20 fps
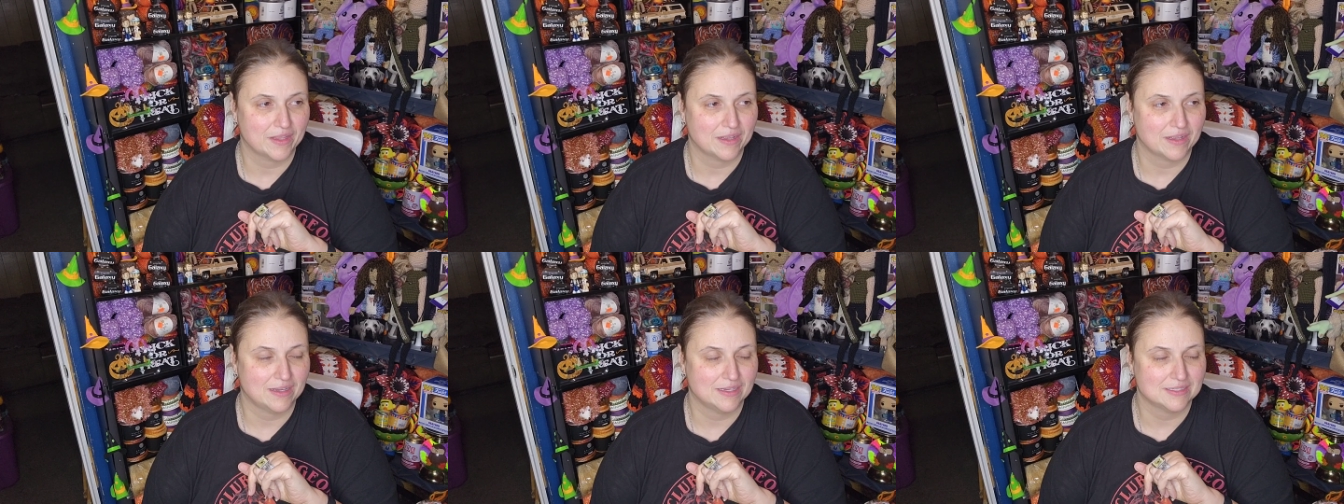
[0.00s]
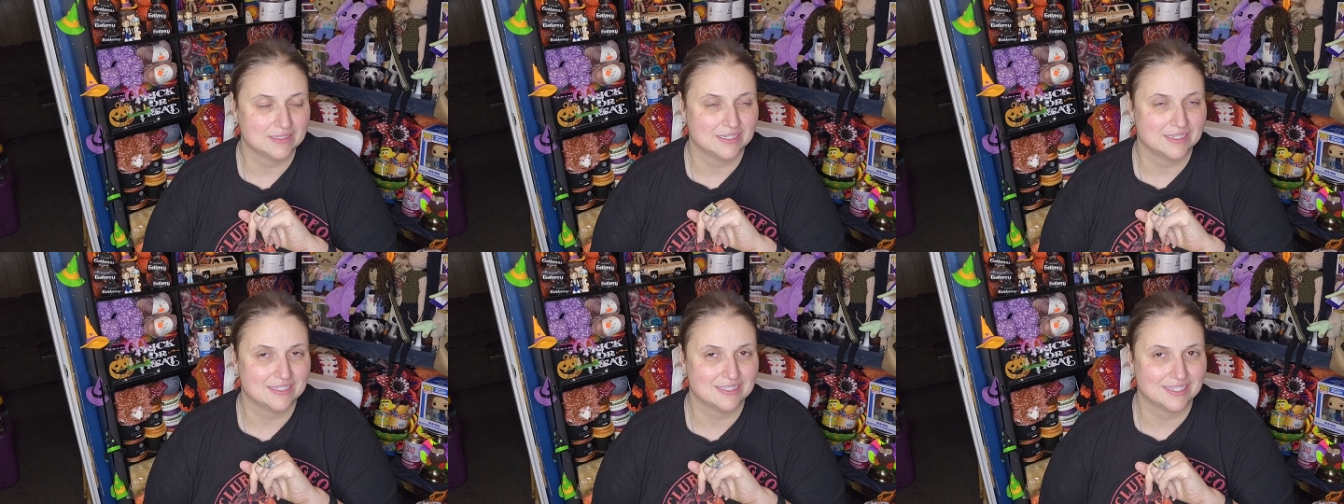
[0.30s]

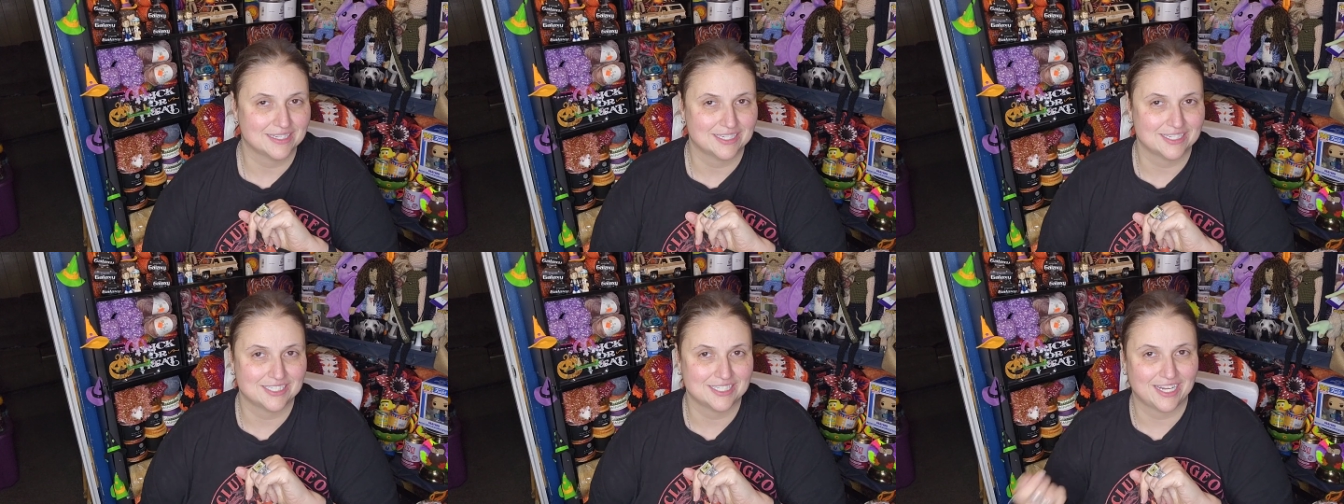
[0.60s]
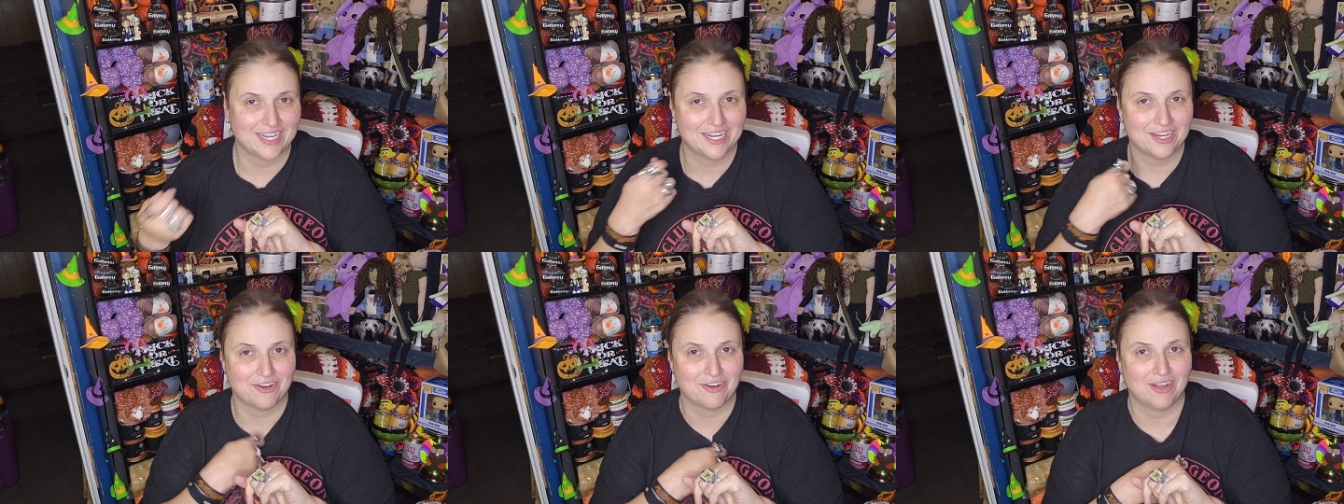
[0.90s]
because it is like a
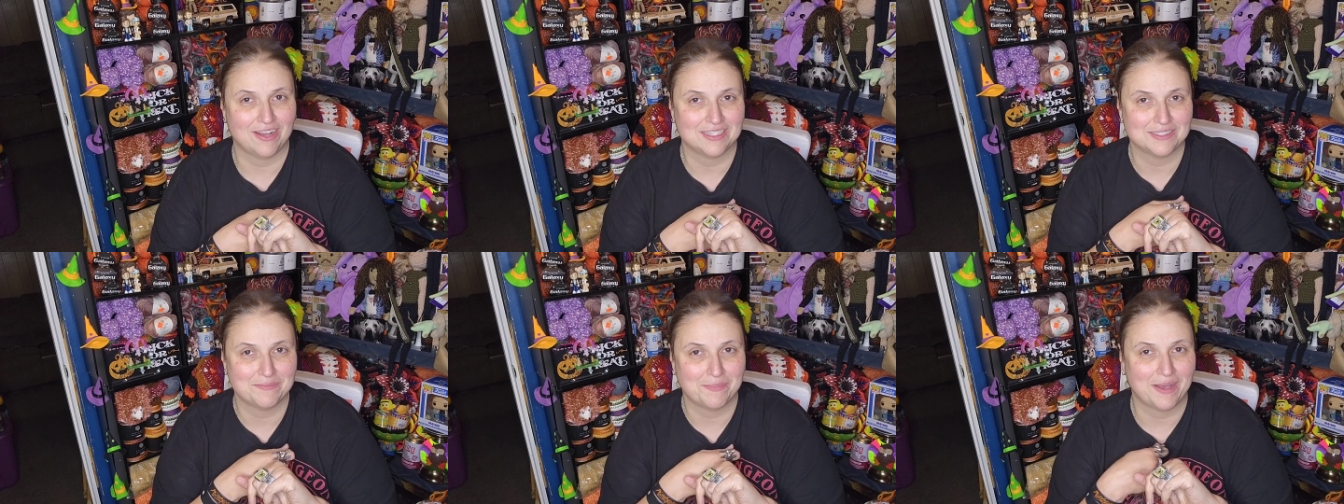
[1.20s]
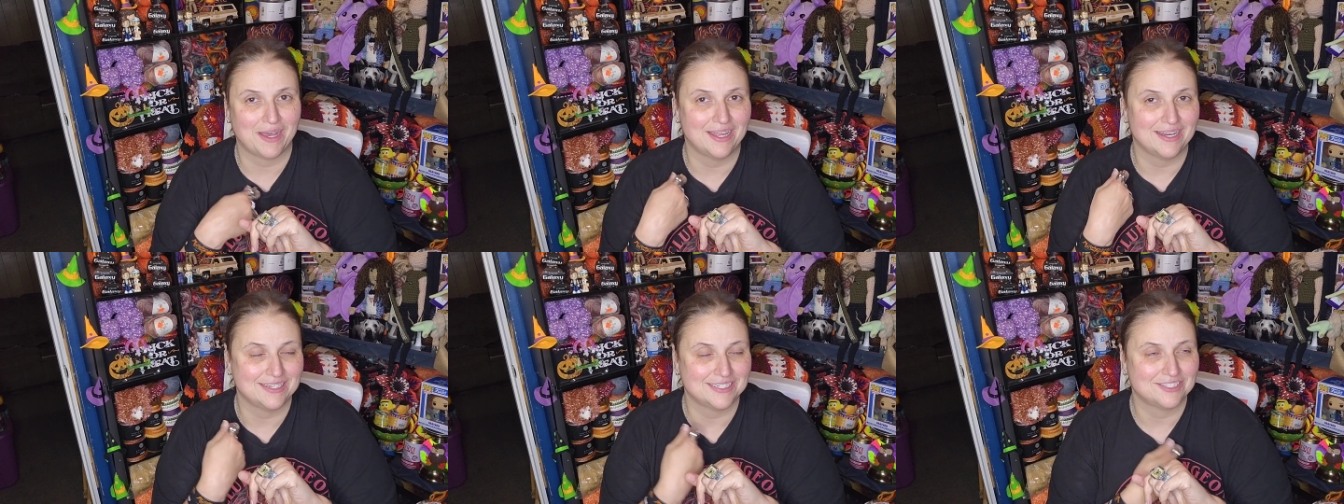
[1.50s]
giant
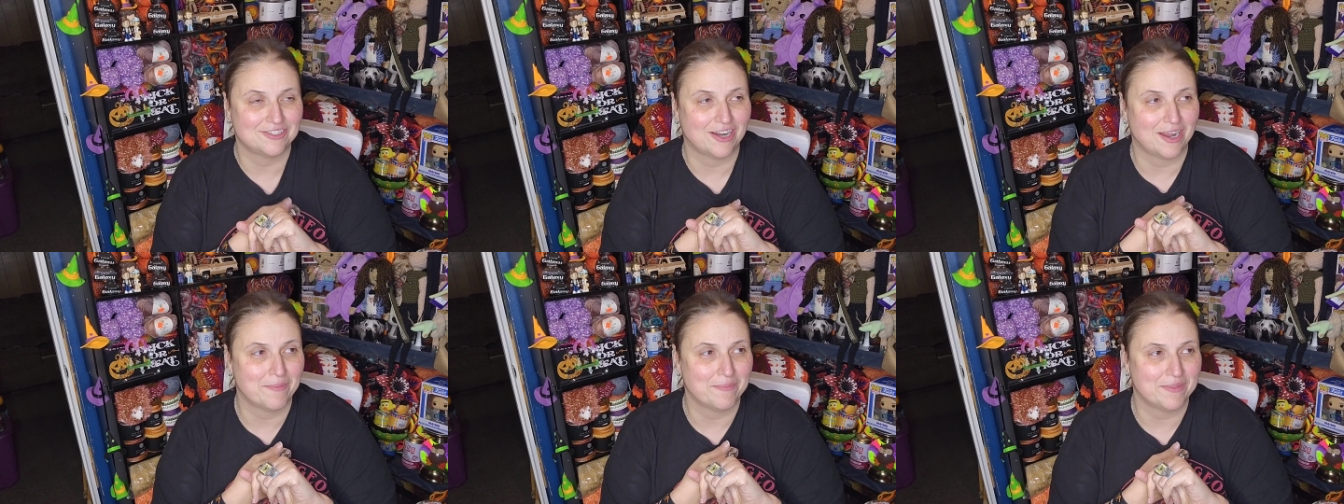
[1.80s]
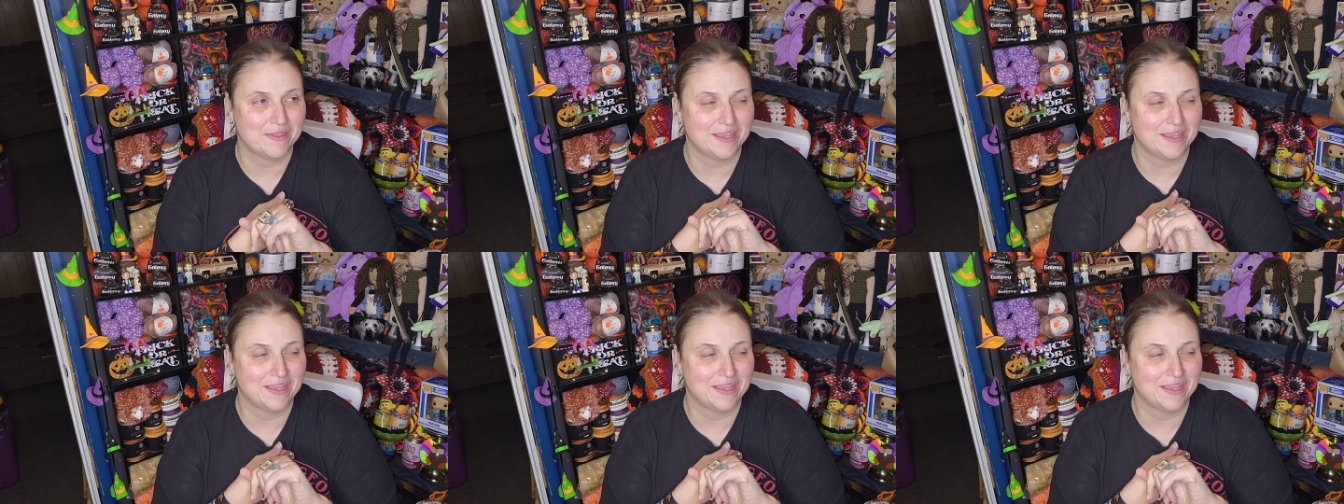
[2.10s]
crossbody strap.